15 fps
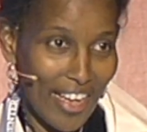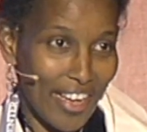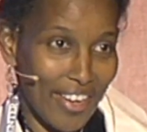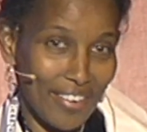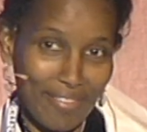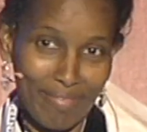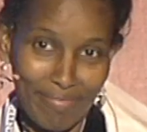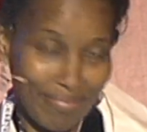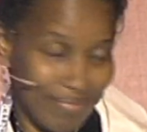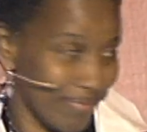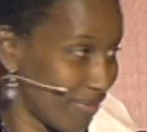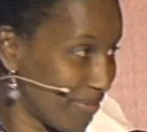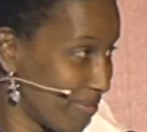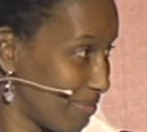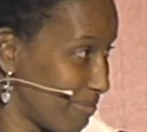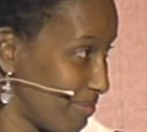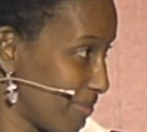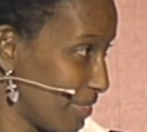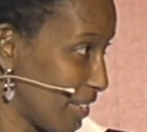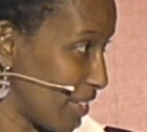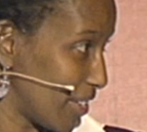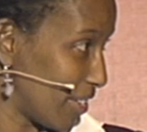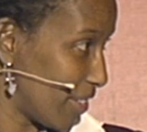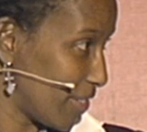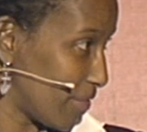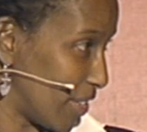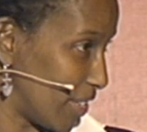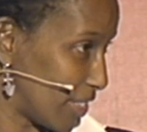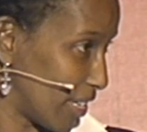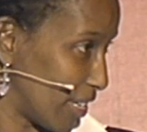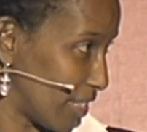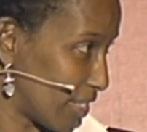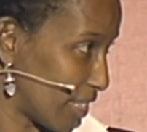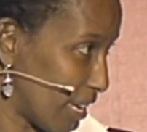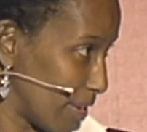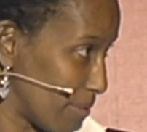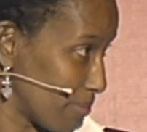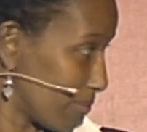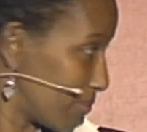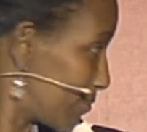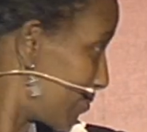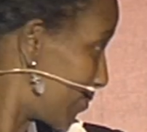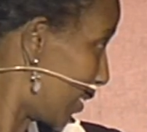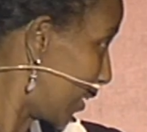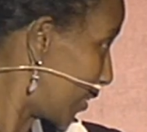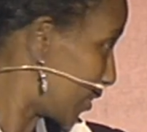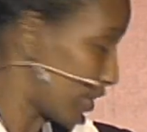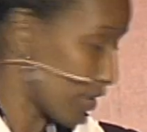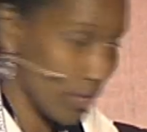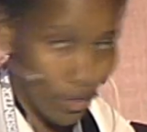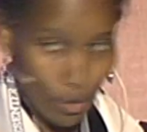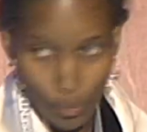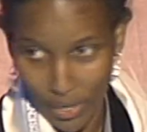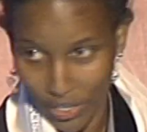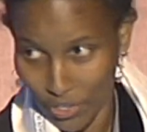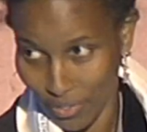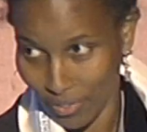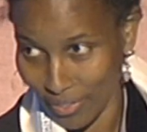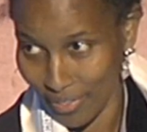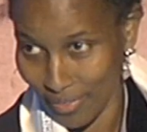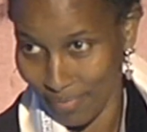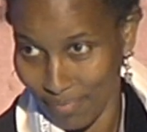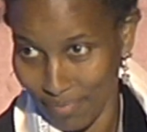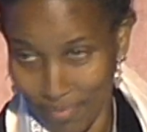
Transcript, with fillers: And if there's any time, I'll take your questions.